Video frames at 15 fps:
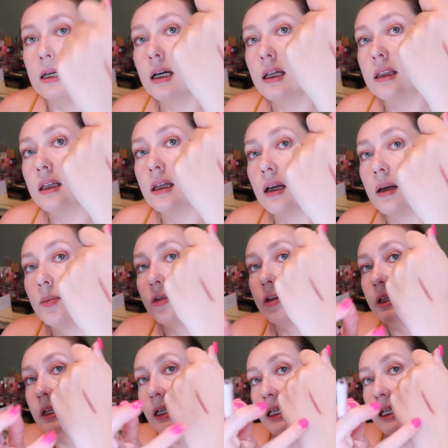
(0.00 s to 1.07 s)
I think I'm
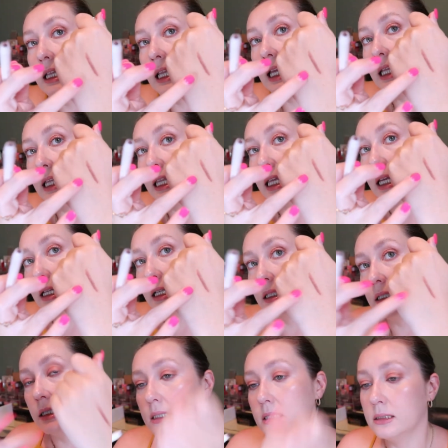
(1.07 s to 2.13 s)
really gonna like that.
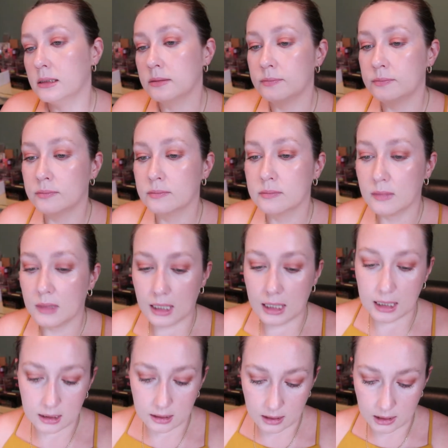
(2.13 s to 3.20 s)

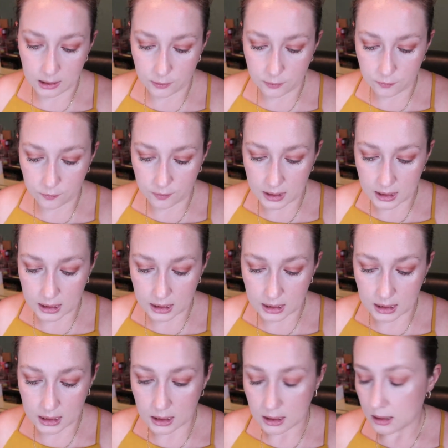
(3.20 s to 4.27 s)
I love
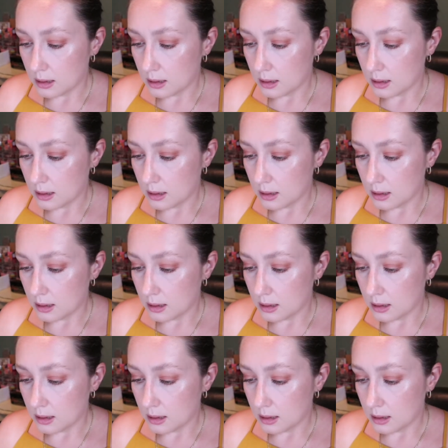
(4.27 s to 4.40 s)
a